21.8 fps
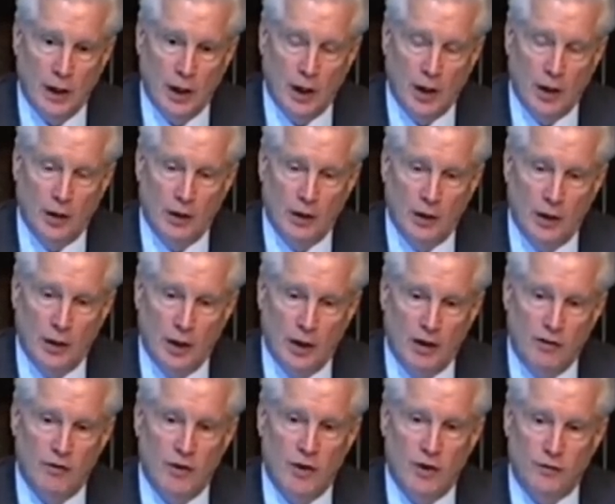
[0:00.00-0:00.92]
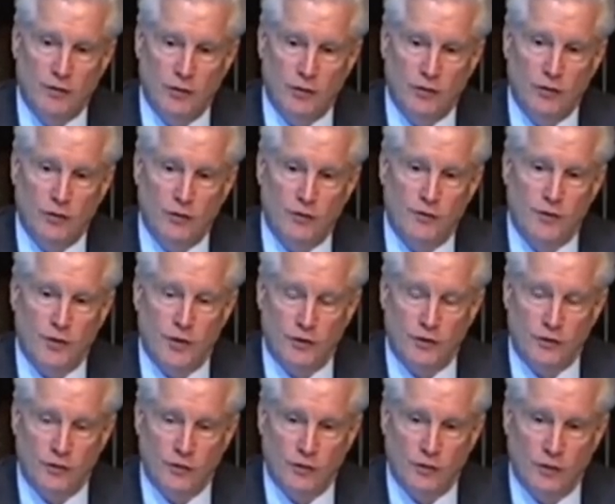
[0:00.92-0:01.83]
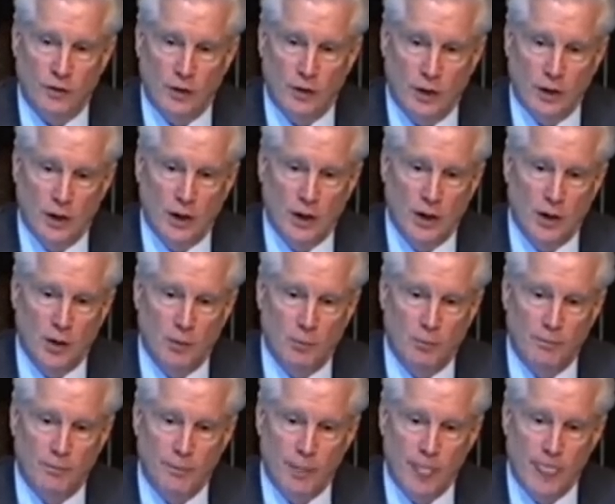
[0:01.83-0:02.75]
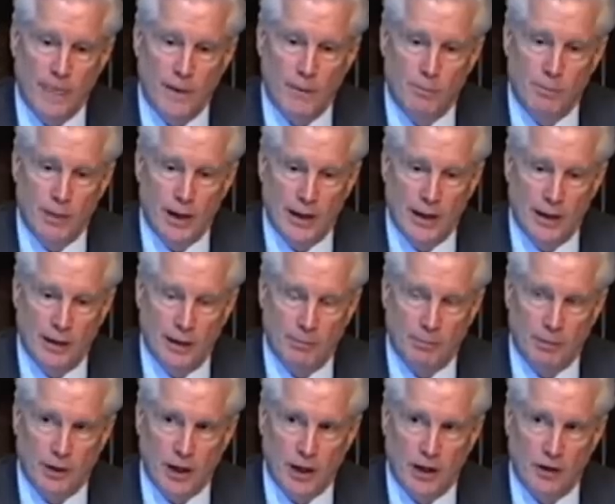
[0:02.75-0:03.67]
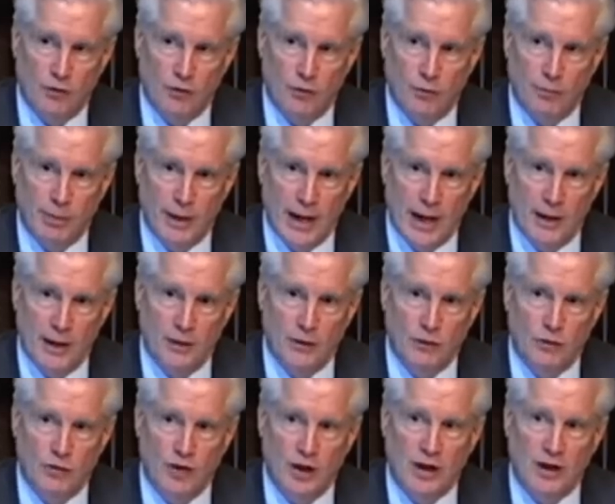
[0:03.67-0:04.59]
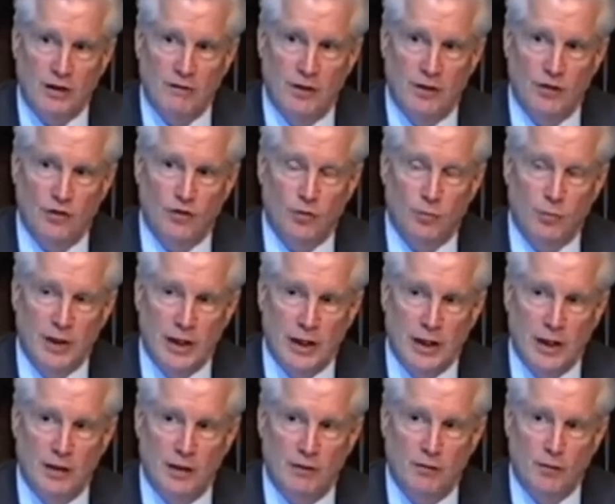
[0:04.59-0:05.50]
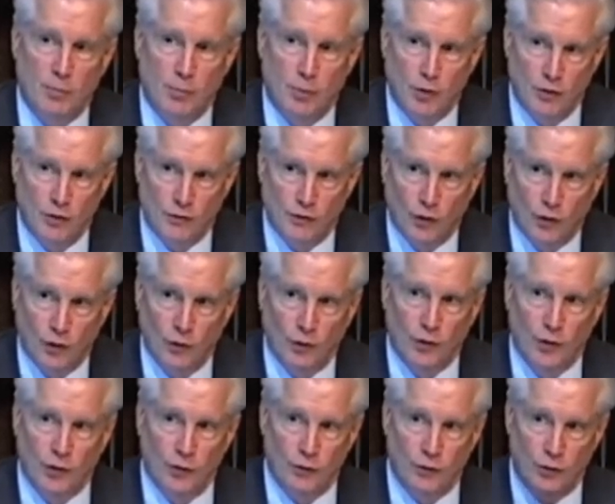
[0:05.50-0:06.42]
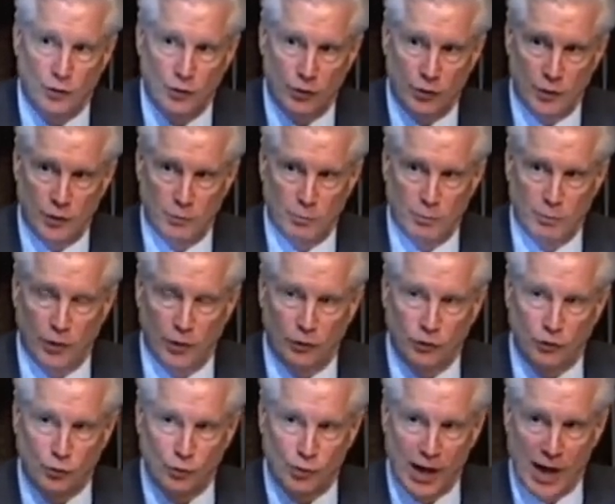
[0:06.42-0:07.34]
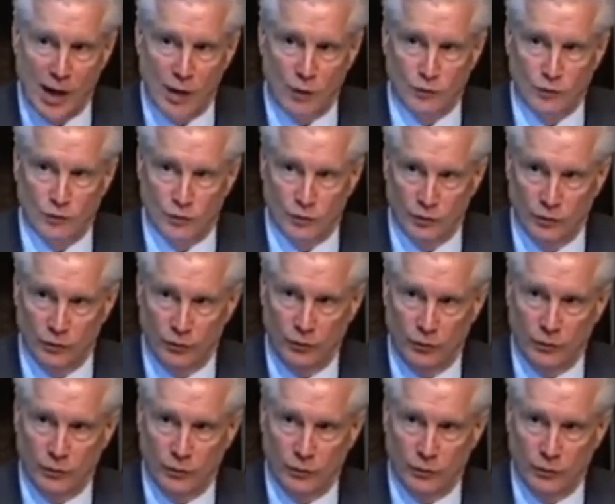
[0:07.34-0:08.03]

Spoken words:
And even if it's your first patent application or patent, you think of it as the beginning of a portfolio that you're going to build around.